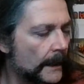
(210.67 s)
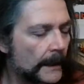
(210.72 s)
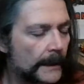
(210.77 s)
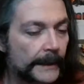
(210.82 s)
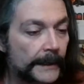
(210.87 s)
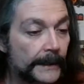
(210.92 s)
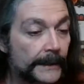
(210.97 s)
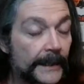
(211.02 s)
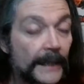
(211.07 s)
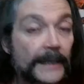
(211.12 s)

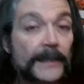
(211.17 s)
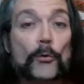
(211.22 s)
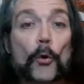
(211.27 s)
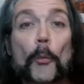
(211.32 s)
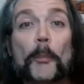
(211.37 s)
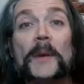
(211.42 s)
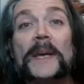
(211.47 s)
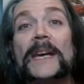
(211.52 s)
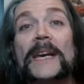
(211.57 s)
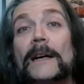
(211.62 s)
the
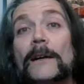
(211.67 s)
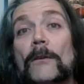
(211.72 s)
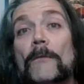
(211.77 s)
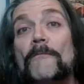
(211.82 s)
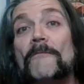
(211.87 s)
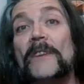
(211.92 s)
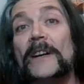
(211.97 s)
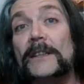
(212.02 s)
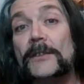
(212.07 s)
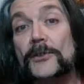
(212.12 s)
European
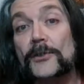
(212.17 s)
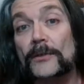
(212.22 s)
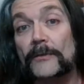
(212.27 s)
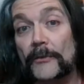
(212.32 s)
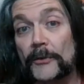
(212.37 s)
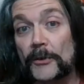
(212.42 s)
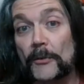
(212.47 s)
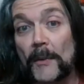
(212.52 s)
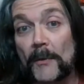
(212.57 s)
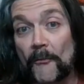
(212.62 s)
Convention
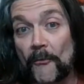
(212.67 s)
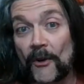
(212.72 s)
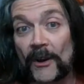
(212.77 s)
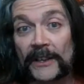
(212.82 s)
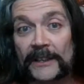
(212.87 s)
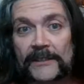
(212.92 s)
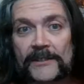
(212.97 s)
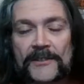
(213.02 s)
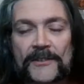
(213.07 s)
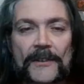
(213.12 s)
of Human
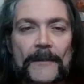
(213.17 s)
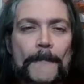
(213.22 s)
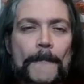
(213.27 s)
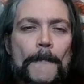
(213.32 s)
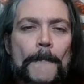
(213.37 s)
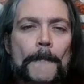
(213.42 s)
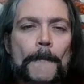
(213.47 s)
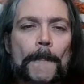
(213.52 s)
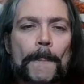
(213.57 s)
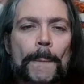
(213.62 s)
Rights.
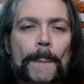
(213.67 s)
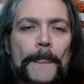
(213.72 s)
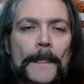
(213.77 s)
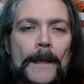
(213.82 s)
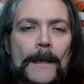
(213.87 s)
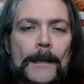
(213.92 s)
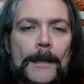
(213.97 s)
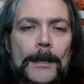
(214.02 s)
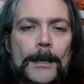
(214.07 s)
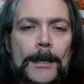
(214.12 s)

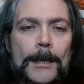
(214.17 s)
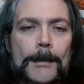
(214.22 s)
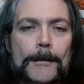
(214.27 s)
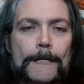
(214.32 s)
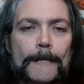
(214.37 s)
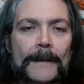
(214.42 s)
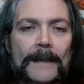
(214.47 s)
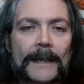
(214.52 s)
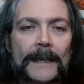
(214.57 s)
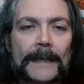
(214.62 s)

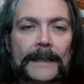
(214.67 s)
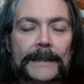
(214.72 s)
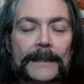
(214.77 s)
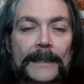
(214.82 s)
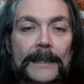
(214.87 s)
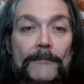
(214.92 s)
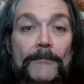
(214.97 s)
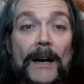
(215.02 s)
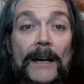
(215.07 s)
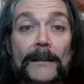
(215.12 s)
And
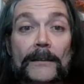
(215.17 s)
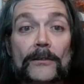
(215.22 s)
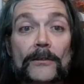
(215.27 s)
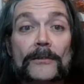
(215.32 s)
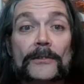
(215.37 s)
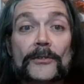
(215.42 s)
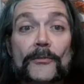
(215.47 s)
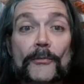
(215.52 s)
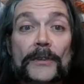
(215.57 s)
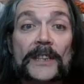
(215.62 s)
I'm
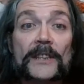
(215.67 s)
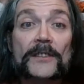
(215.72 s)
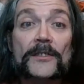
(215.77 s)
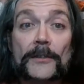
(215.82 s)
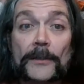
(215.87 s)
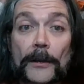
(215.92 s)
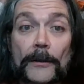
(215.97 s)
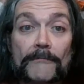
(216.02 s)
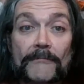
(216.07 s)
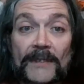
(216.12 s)
going to read it to
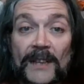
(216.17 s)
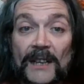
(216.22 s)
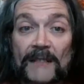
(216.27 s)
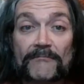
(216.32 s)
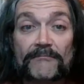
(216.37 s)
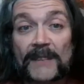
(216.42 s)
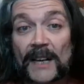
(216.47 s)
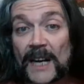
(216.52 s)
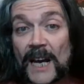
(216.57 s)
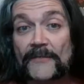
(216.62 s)
you.
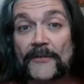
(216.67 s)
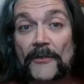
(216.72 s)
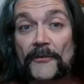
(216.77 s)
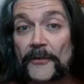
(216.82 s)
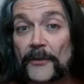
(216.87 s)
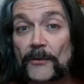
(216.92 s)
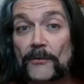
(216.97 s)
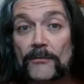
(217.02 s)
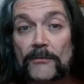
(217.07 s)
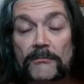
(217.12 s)
I have a
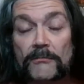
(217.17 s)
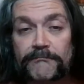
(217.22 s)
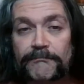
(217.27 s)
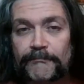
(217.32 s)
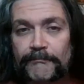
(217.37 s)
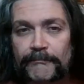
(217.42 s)
few